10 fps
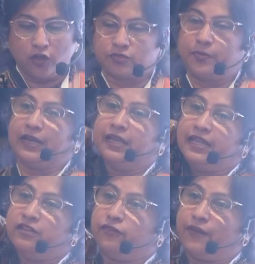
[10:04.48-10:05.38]
Hospital
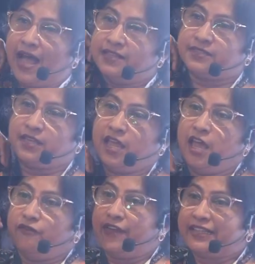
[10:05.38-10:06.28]
in France,
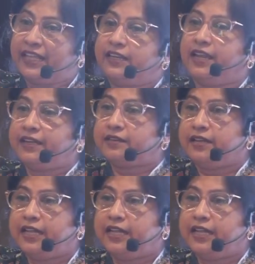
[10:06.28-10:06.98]
where they did,